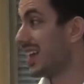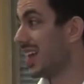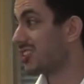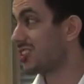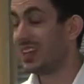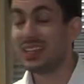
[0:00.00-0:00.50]

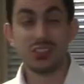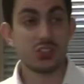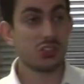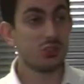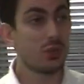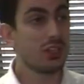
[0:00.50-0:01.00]
actually,
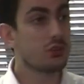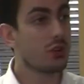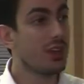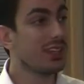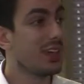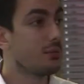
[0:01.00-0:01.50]
shouldn't we
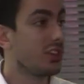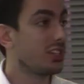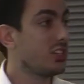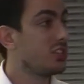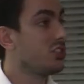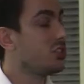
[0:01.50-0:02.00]
try and get
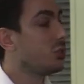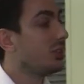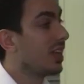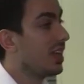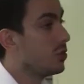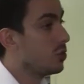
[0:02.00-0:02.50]
practitioners to
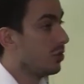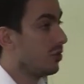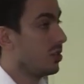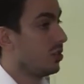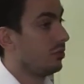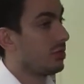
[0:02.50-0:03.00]
engage with
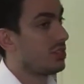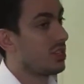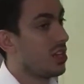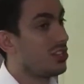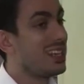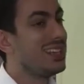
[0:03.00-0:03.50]
original
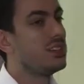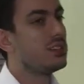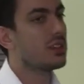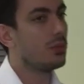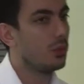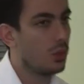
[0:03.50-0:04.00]
research in
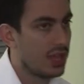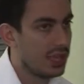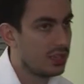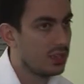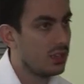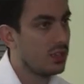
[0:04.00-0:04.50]
some way?
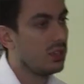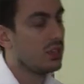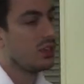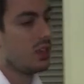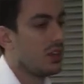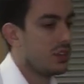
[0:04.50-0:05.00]

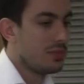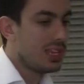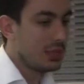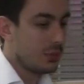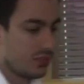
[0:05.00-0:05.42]
At the minute,